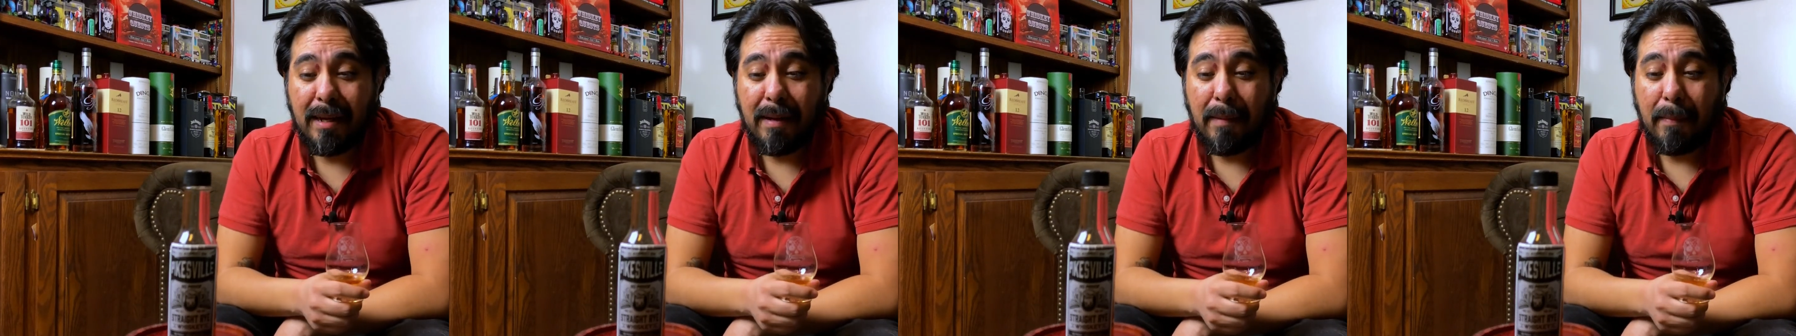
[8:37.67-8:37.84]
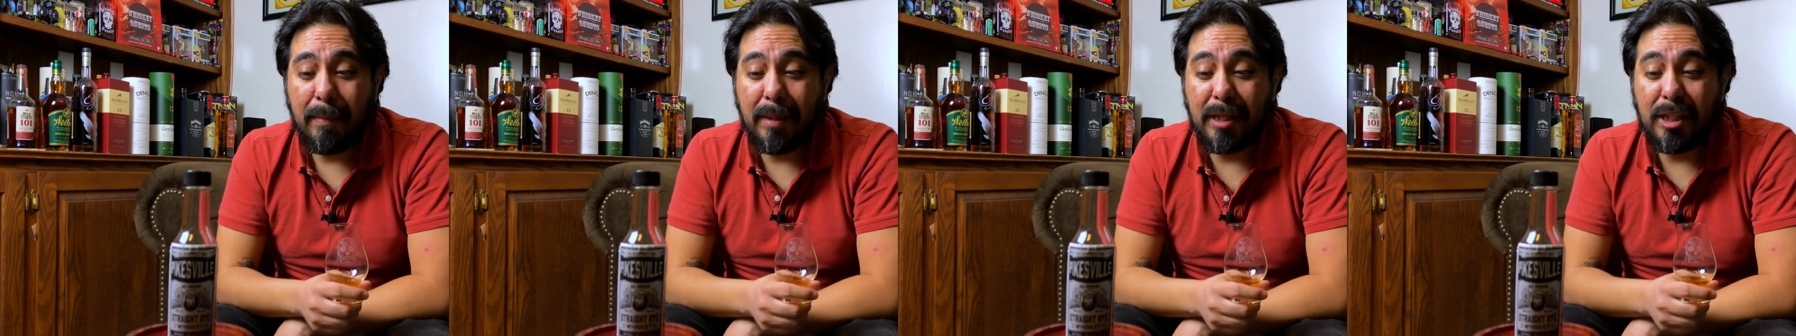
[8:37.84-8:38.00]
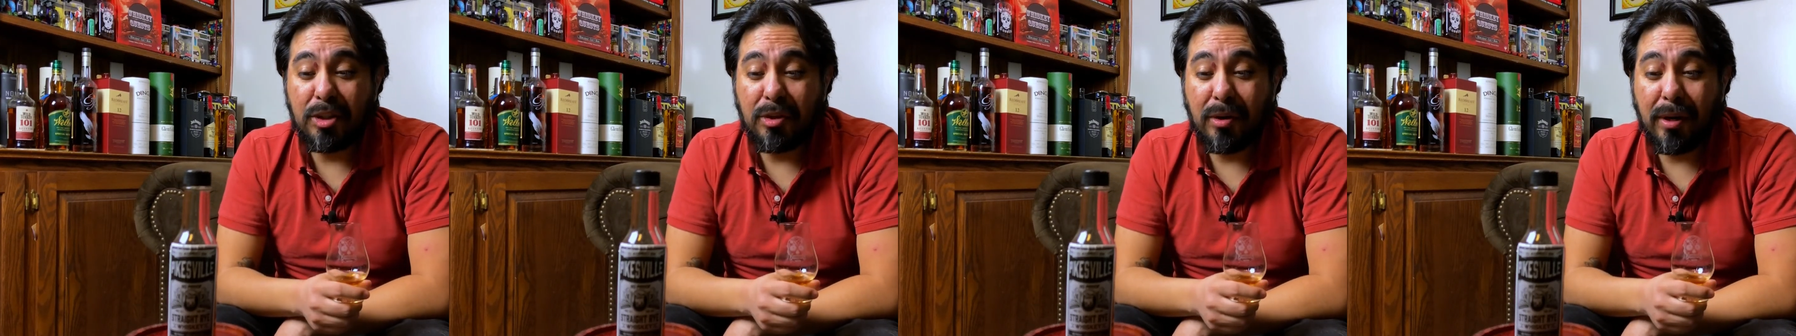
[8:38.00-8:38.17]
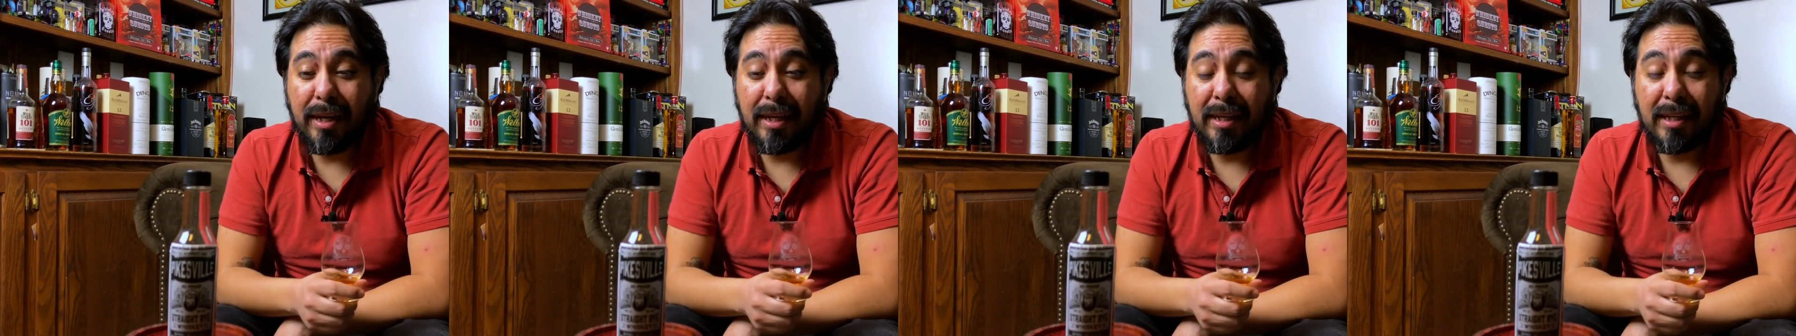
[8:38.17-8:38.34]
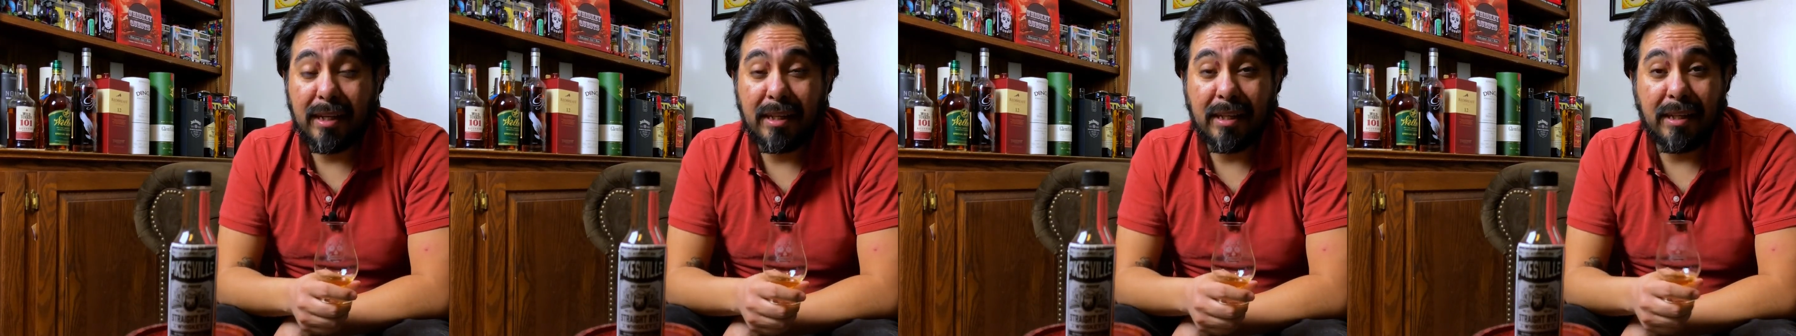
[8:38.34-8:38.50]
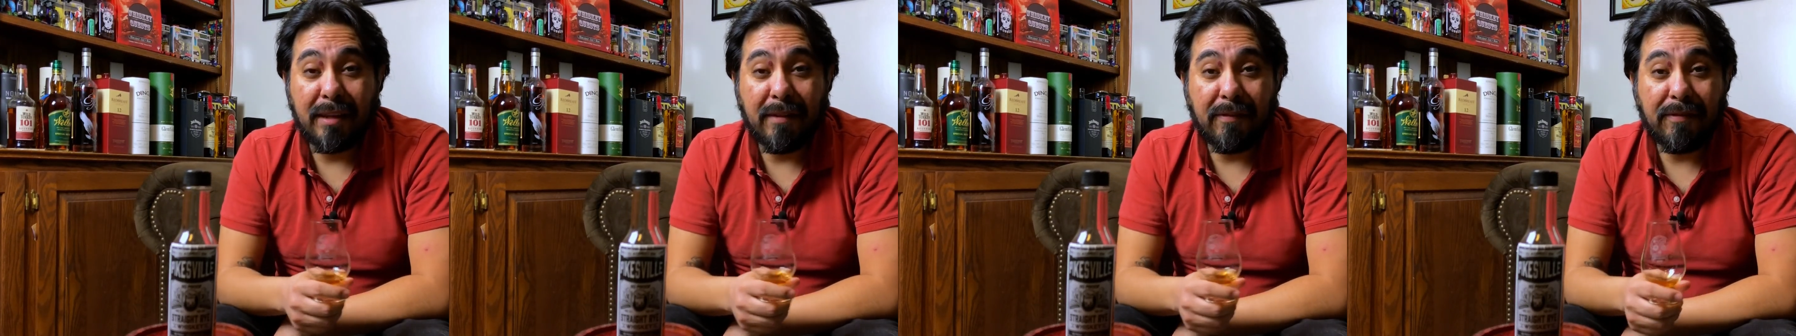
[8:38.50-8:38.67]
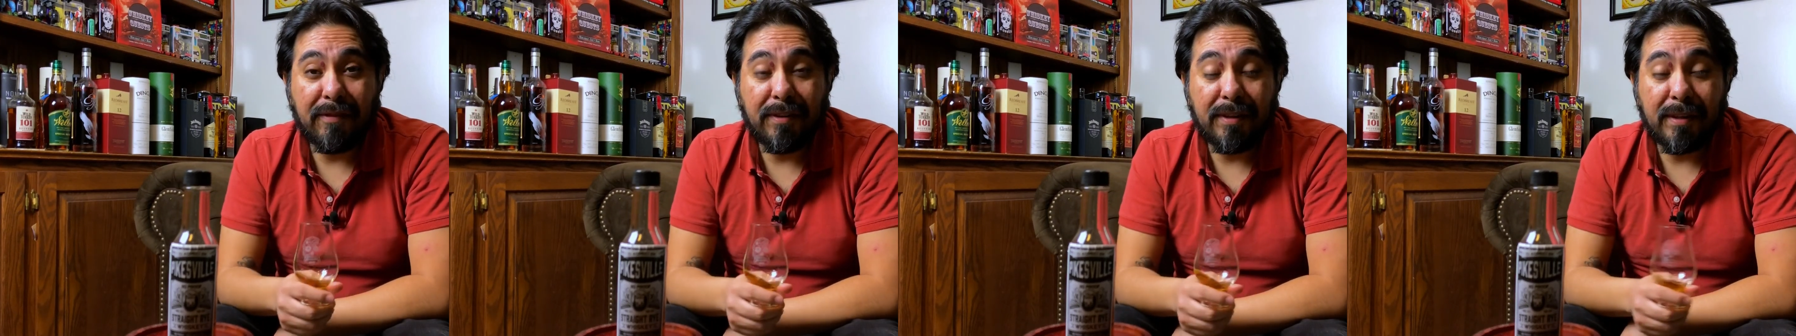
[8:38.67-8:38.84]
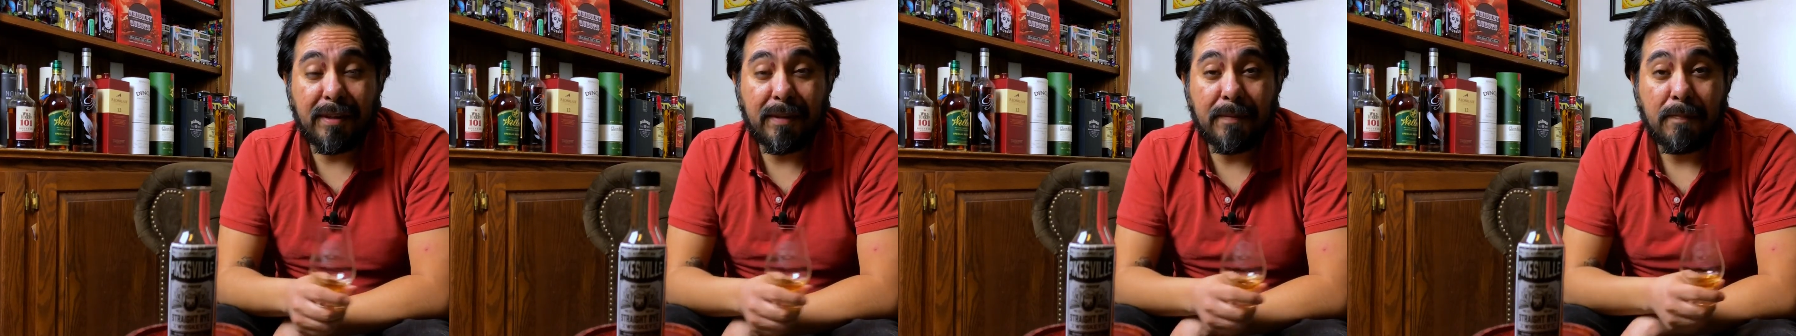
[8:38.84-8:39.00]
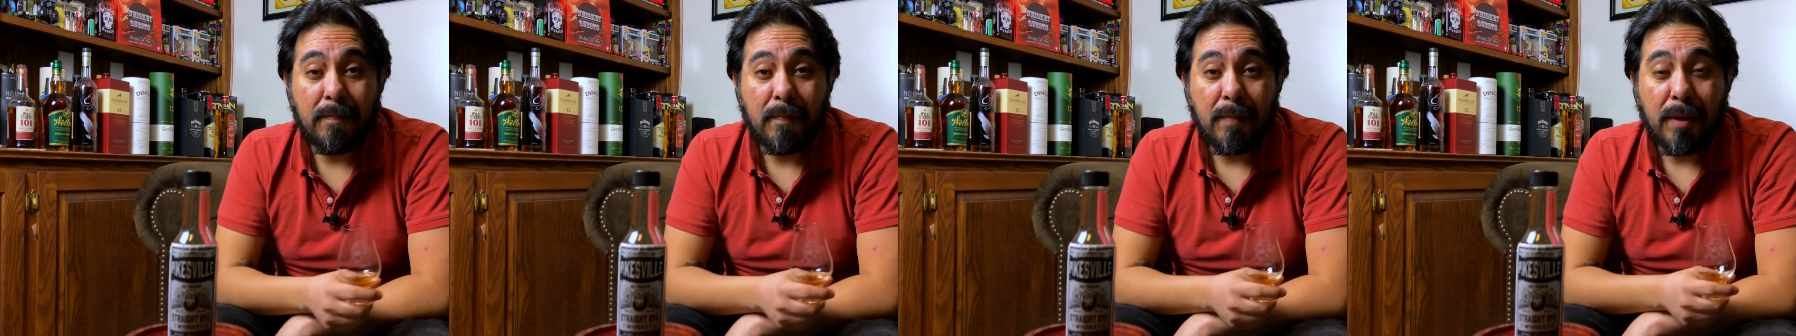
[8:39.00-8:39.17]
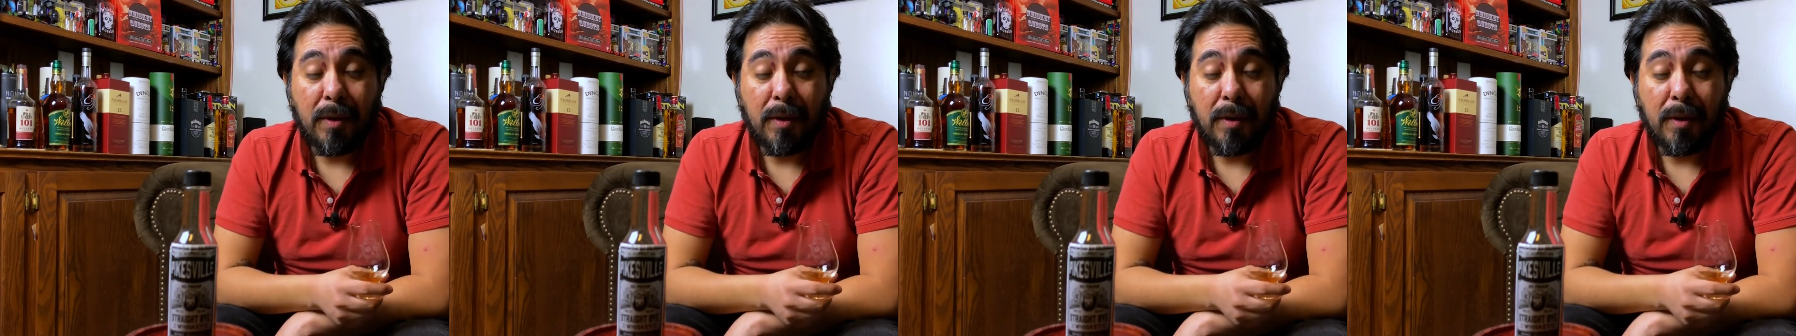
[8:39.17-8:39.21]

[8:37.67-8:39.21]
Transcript: me trying a different